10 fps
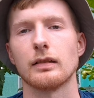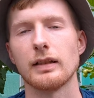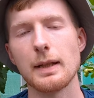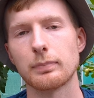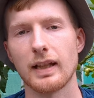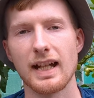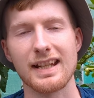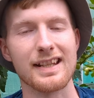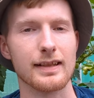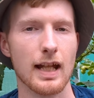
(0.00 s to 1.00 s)
Late
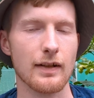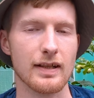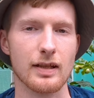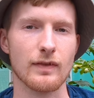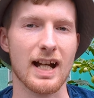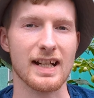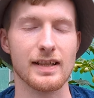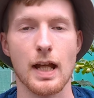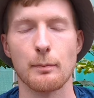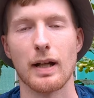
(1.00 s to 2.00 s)
blight is
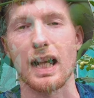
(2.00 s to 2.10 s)
characterised